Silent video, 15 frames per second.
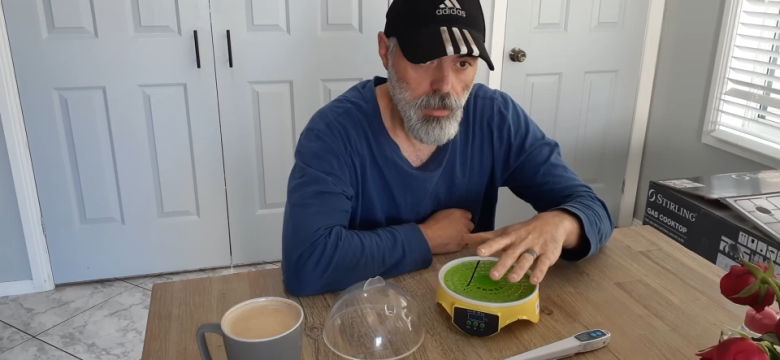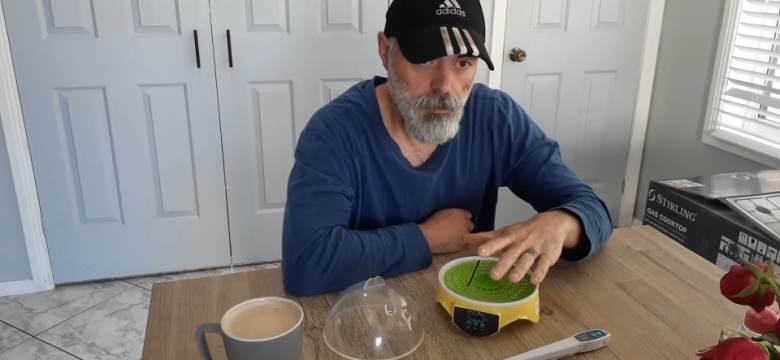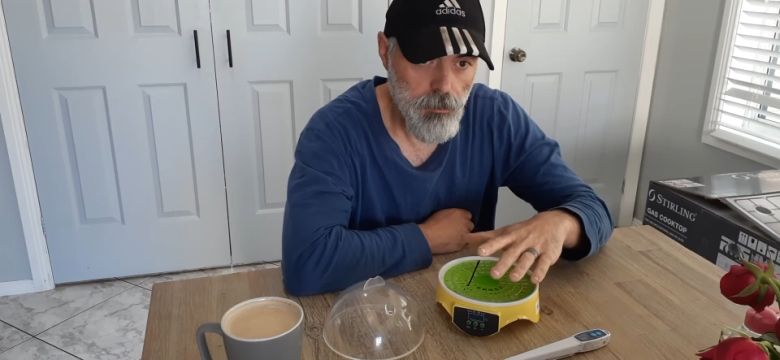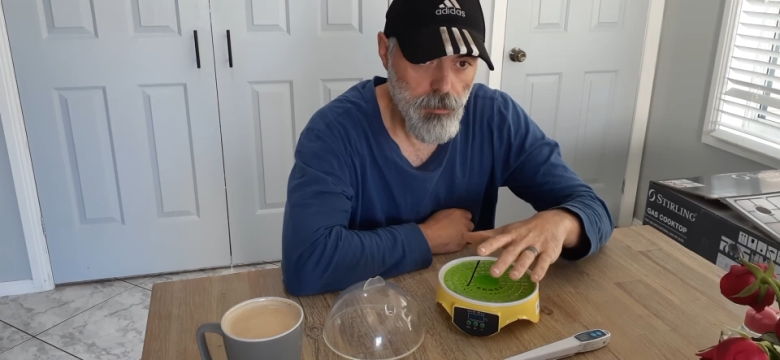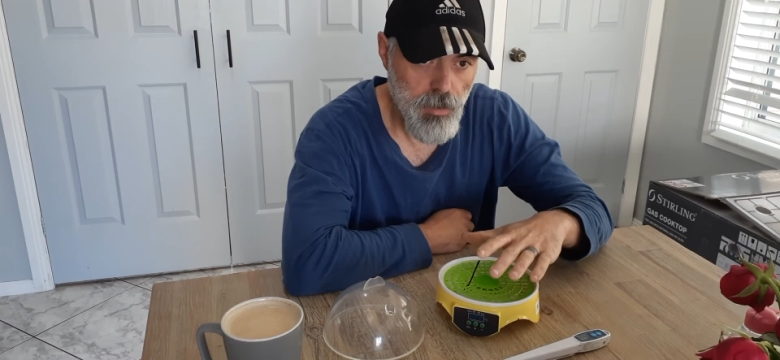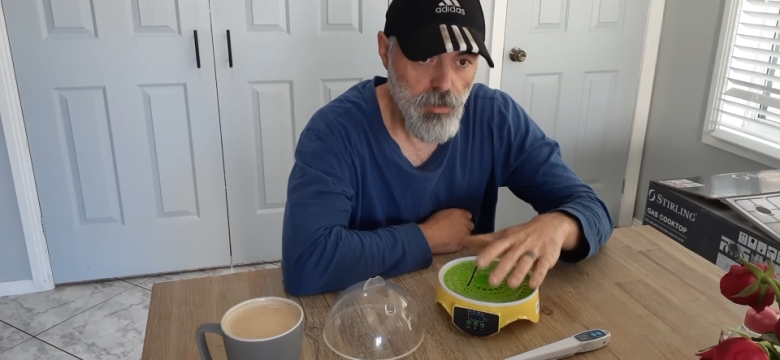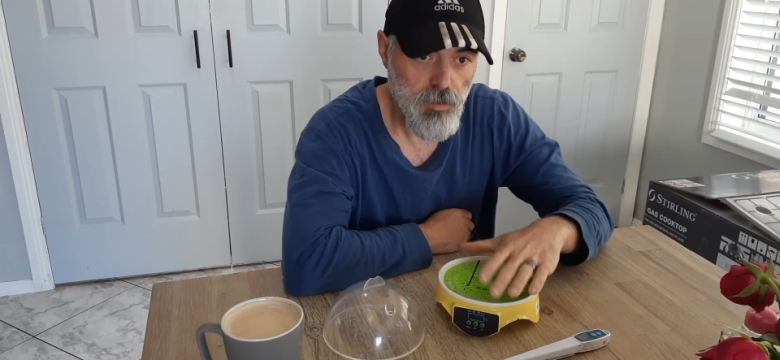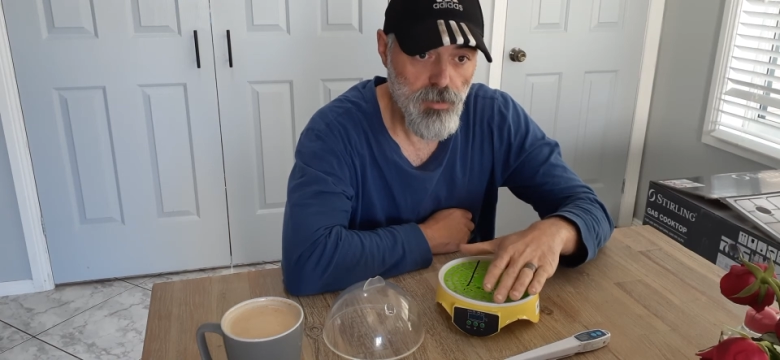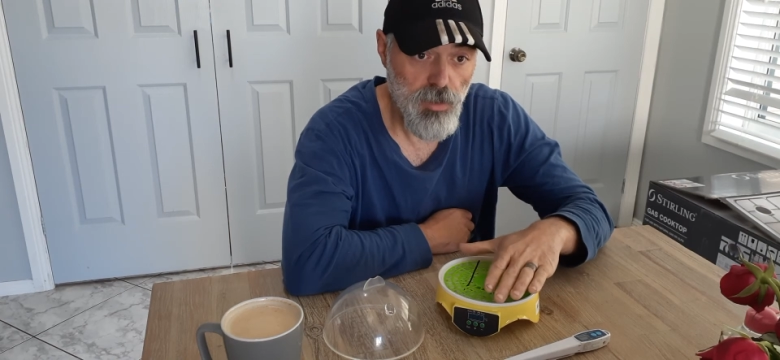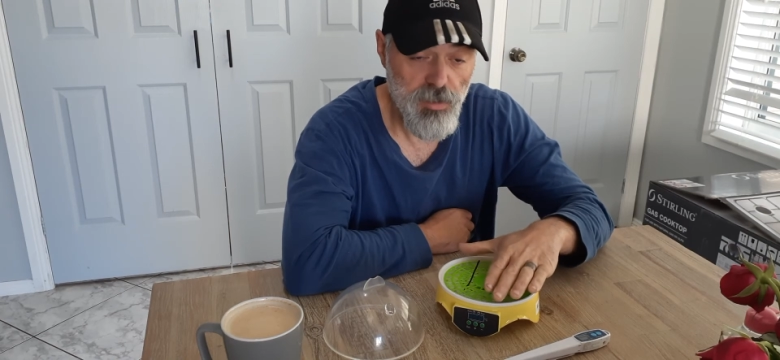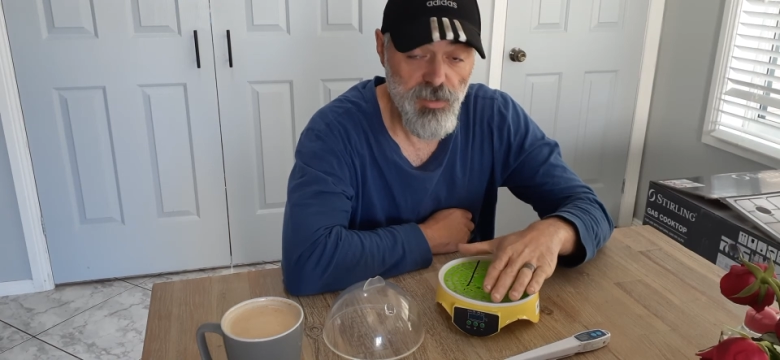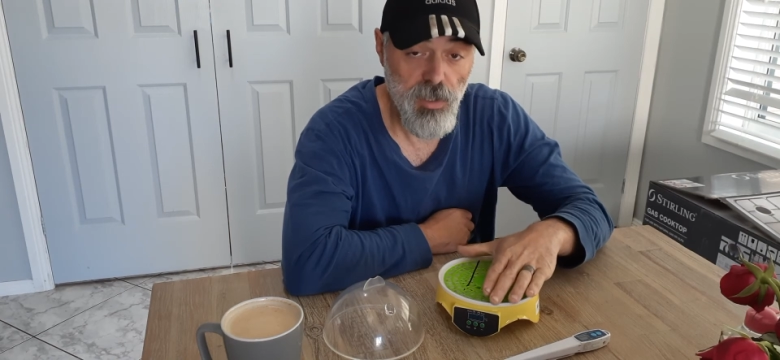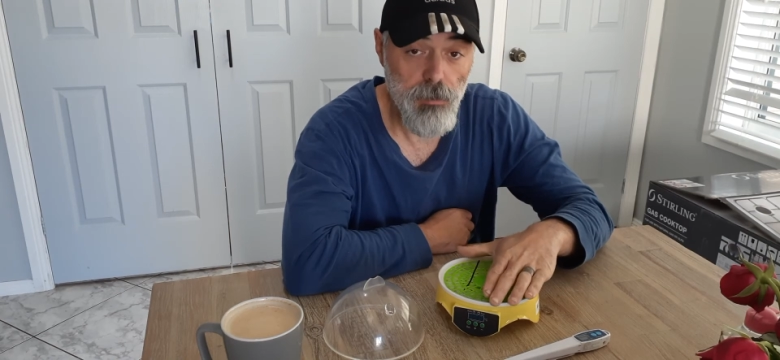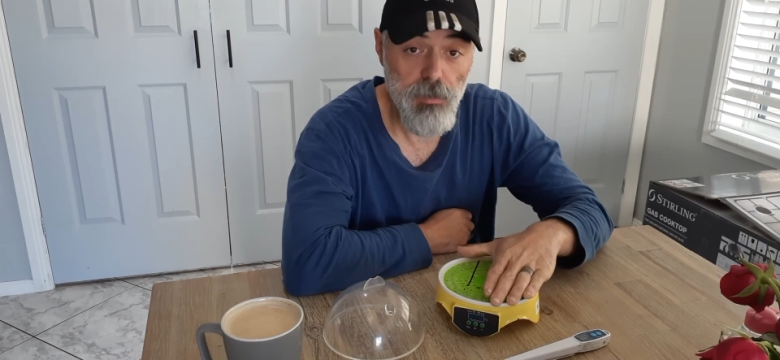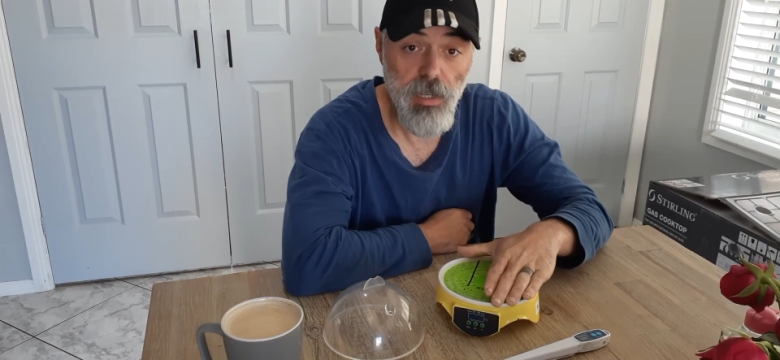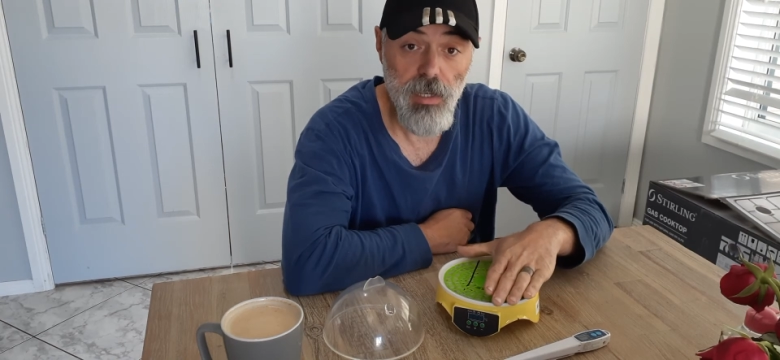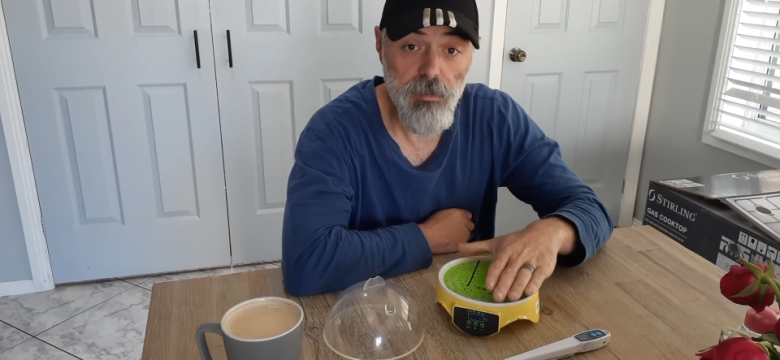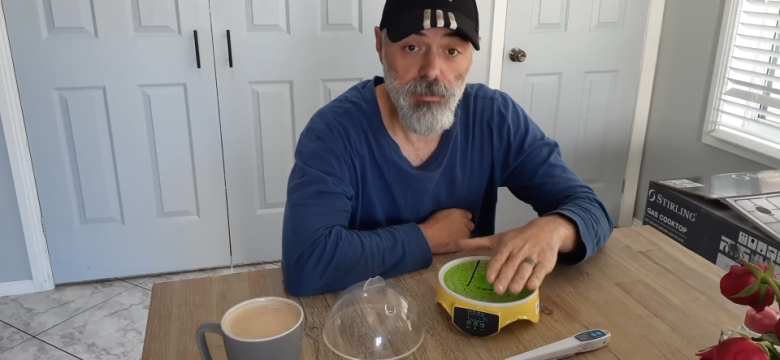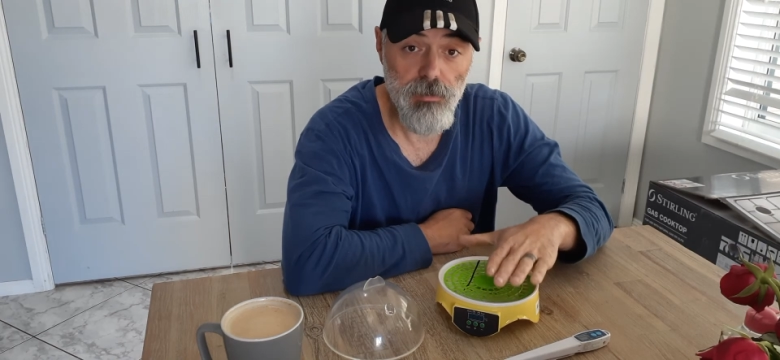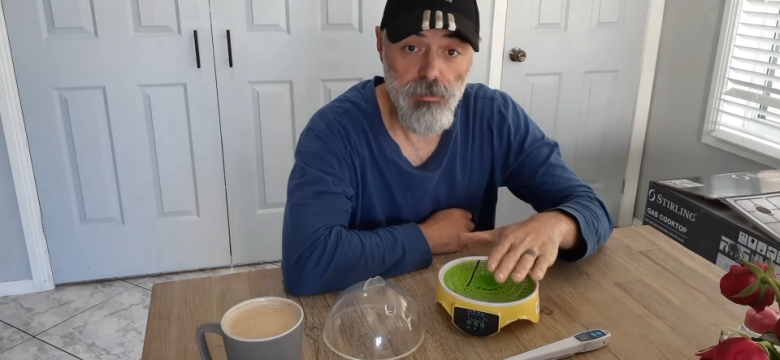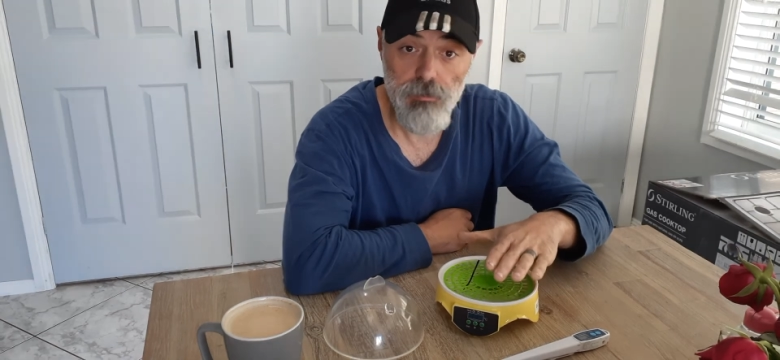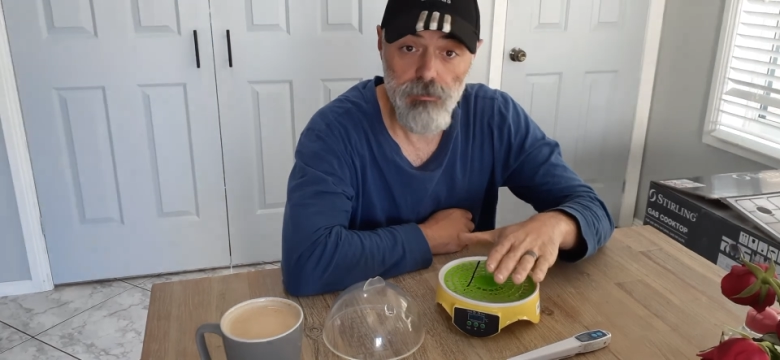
because I seem to have